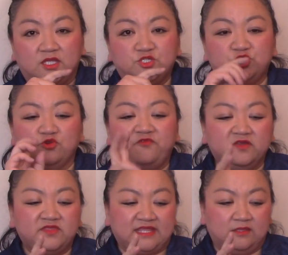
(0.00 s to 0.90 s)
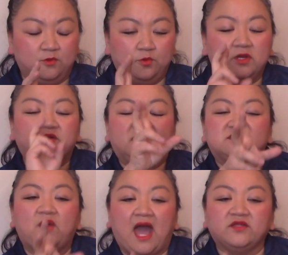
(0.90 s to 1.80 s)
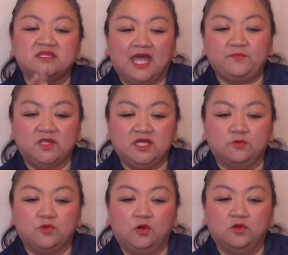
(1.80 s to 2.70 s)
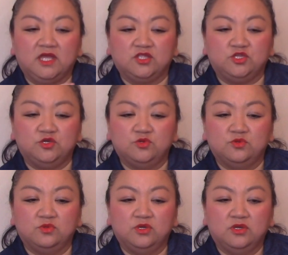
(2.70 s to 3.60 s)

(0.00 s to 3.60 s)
Do you feel that? Okay. So how did that play a role in you,